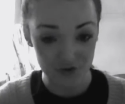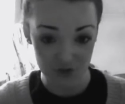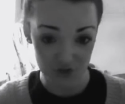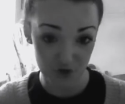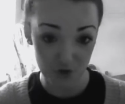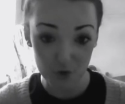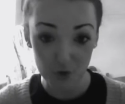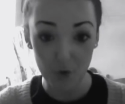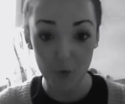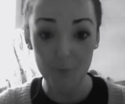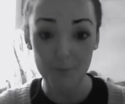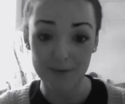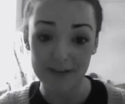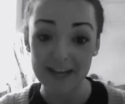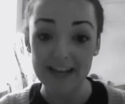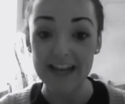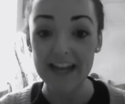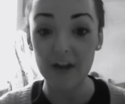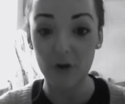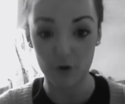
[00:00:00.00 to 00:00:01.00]
two
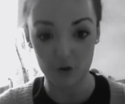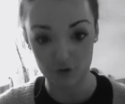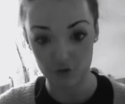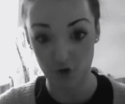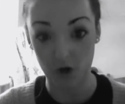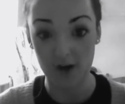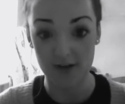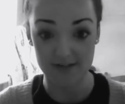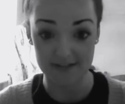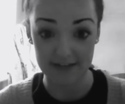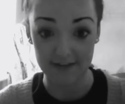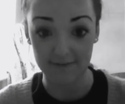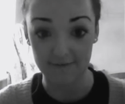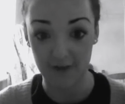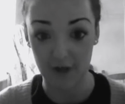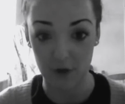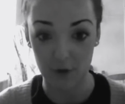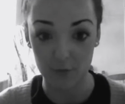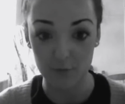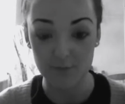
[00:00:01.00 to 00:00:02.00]
completely contrasting
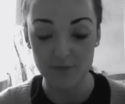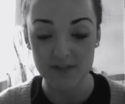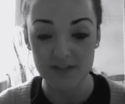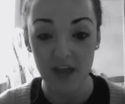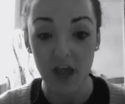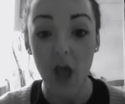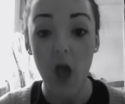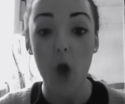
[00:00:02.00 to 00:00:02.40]
films